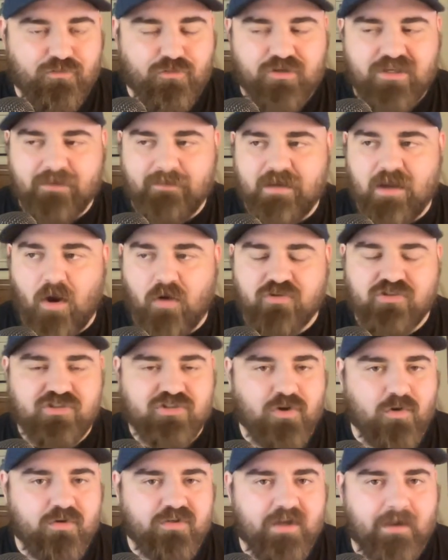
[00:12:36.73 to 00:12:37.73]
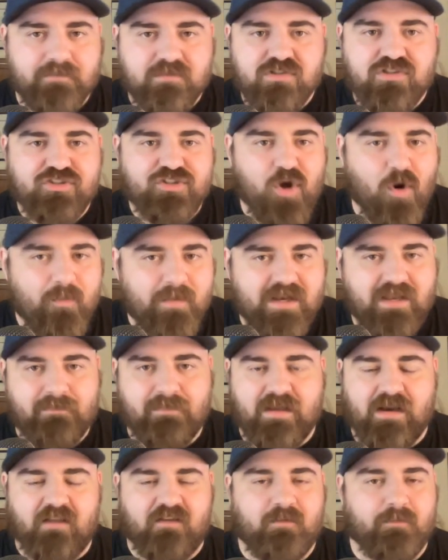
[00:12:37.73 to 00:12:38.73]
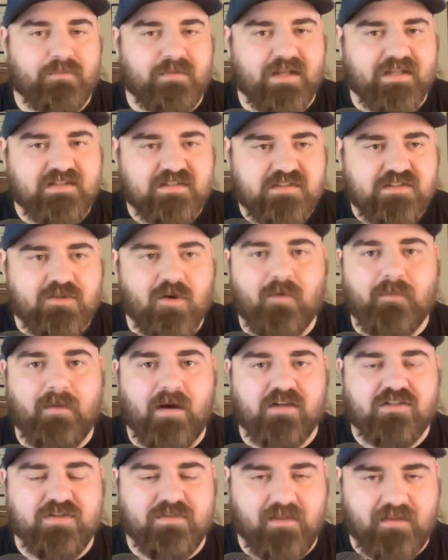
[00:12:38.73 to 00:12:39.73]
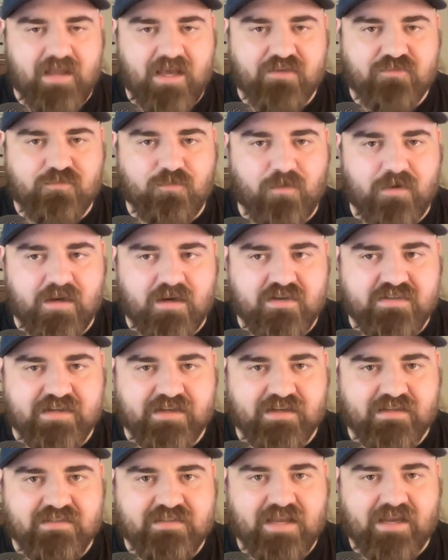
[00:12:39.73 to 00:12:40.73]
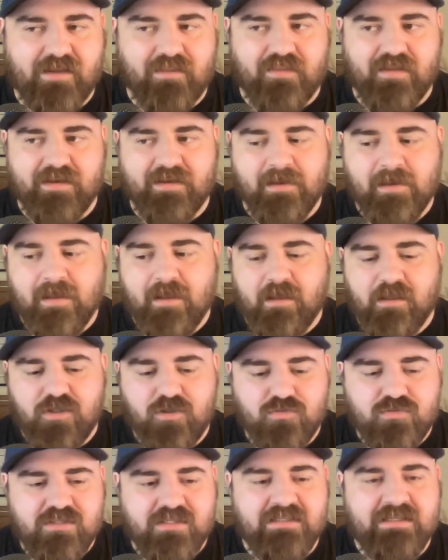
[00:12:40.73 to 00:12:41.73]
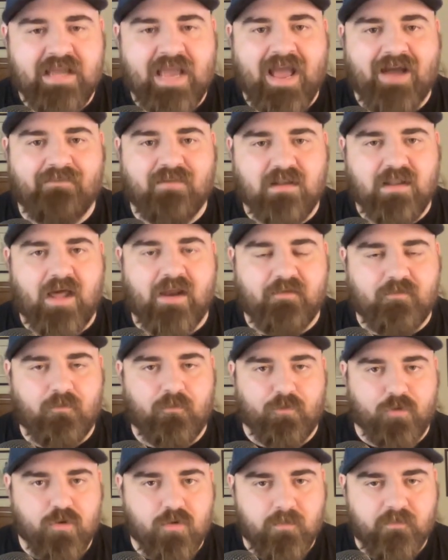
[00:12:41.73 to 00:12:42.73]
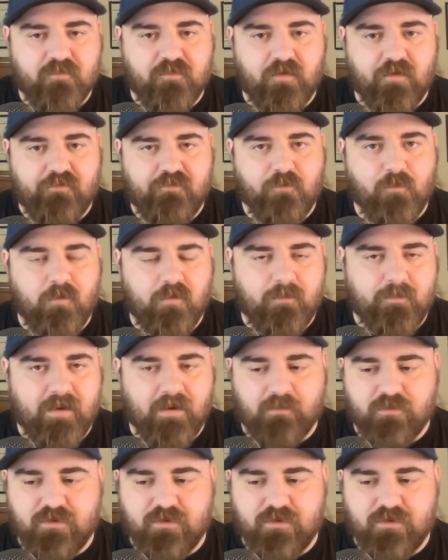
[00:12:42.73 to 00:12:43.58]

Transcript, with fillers: Drew Timme uh, soaked up so many minutes and played so much in the last four years at Gonzaga that you didn't have a lot of room for a fourth big.